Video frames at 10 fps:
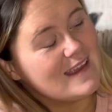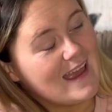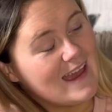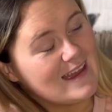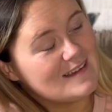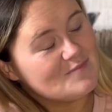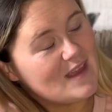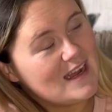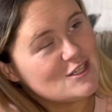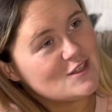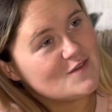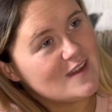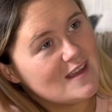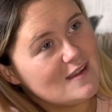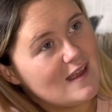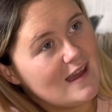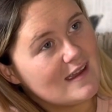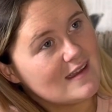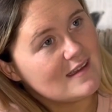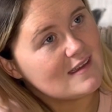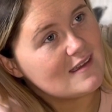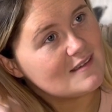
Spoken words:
yeah, I just feel like